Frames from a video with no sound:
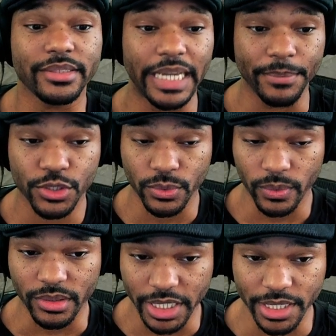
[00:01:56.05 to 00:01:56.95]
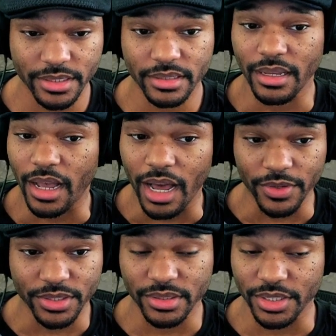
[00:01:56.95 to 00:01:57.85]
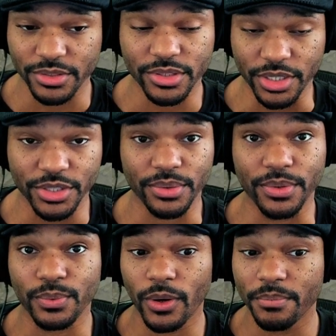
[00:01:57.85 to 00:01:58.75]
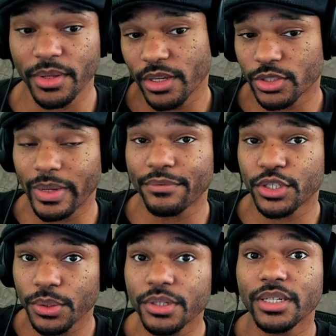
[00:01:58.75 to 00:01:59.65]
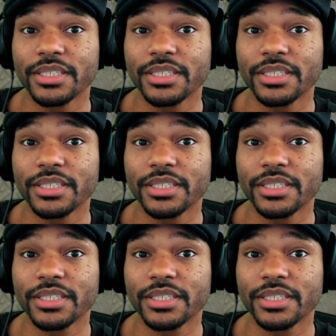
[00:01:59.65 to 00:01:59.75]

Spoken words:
Damage to elites obviously is good too as well. So we have two good